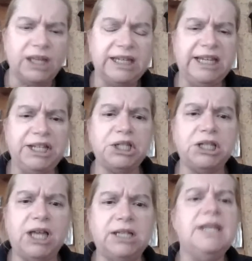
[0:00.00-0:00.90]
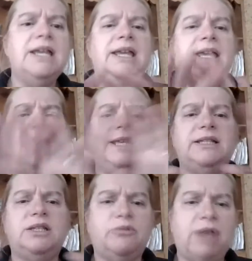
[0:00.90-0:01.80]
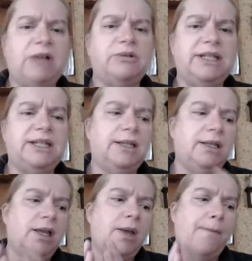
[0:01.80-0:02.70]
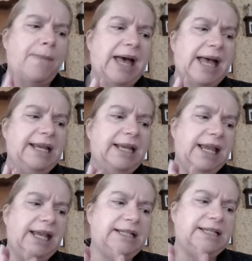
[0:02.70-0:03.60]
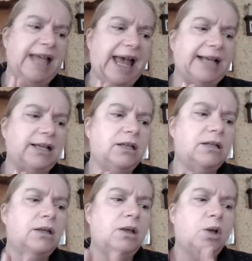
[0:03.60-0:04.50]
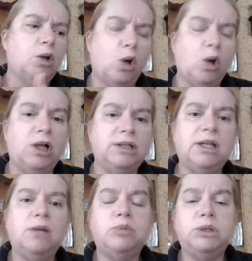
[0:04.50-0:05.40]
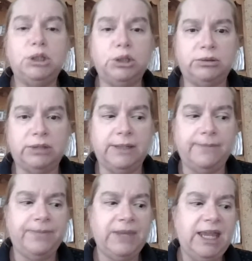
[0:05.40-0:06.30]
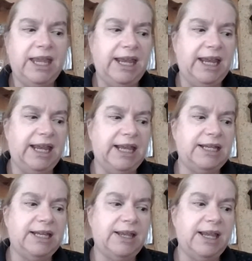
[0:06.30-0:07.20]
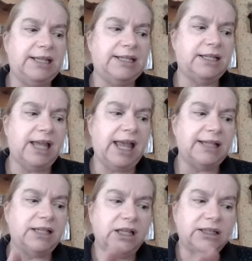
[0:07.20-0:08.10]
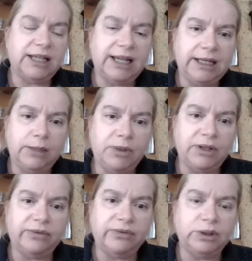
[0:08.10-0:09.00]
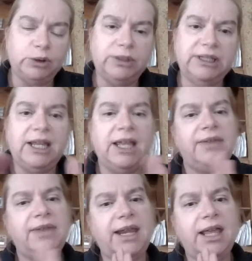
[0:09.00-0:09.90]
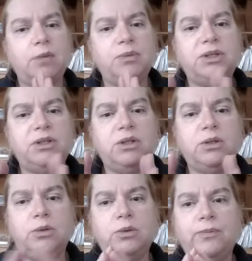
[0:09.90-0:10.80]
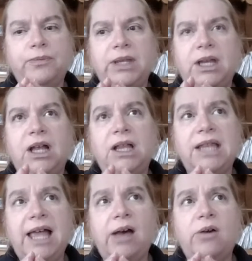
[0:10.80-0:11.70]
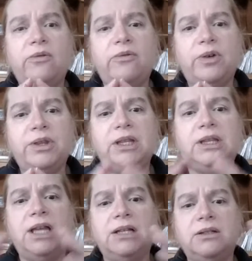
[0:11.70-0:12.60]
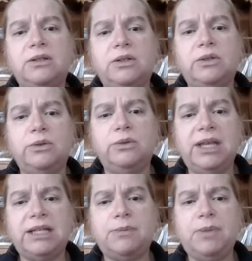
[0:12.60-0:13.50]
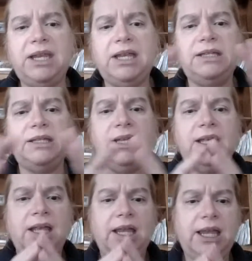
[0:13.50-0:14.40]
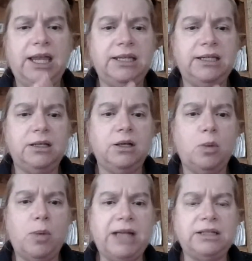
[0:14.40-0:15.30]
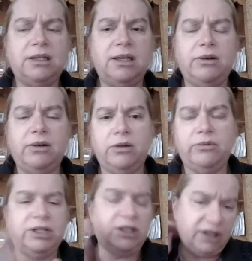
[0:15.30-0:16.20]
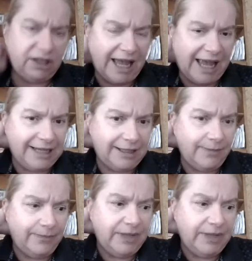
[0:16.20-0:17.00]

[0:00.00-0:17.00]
Each lung is surrounded by a sac called pleura, and it has a tiny bit of fluid that helps to allow for the lungs to expand and go back to their original size.